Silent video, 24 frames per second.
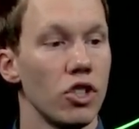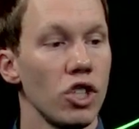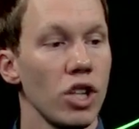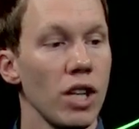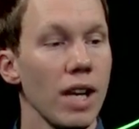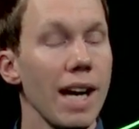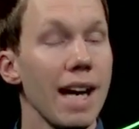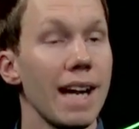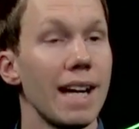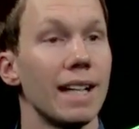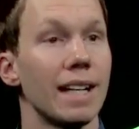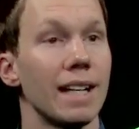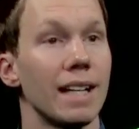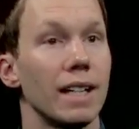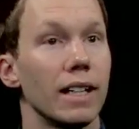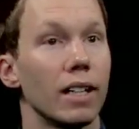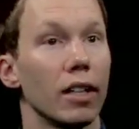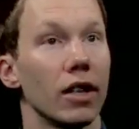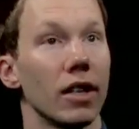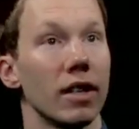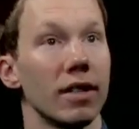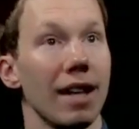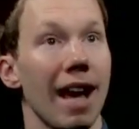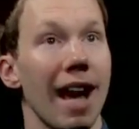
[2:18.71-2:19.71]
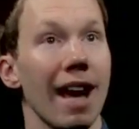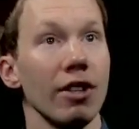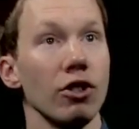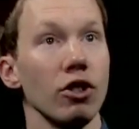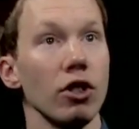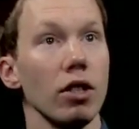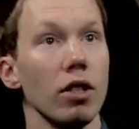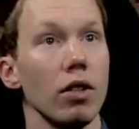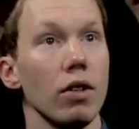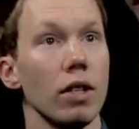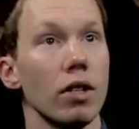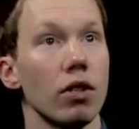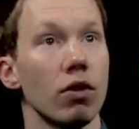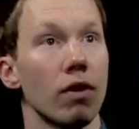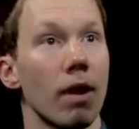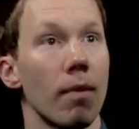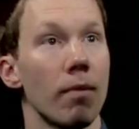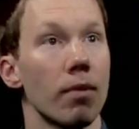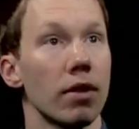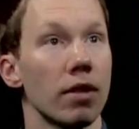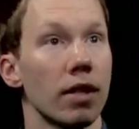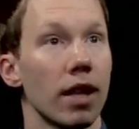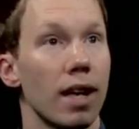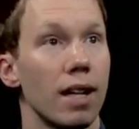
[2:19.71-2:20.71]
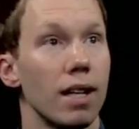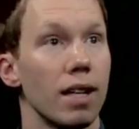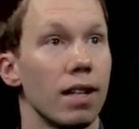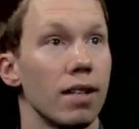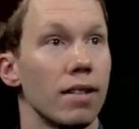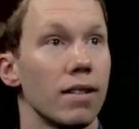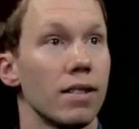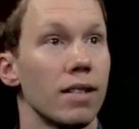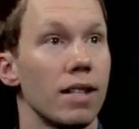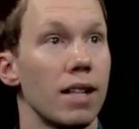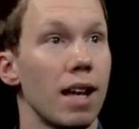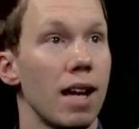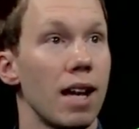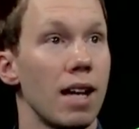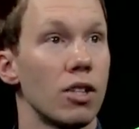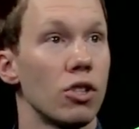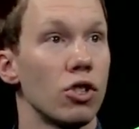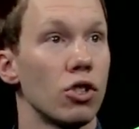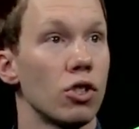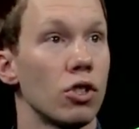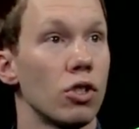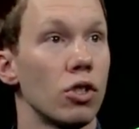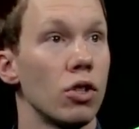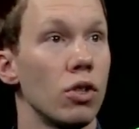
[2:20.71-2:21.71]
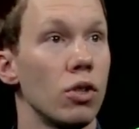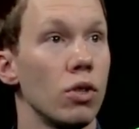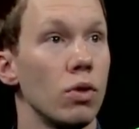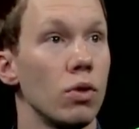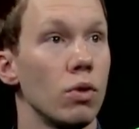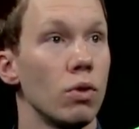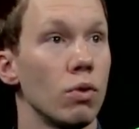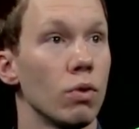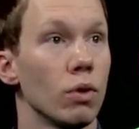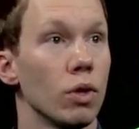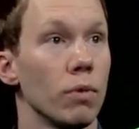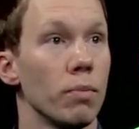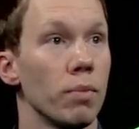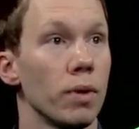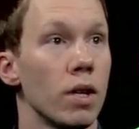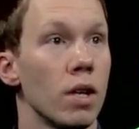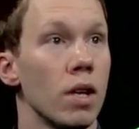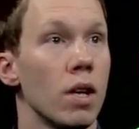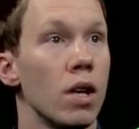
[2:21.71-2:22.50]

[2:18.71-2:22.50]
chain here is actually going to represent a CH2 group.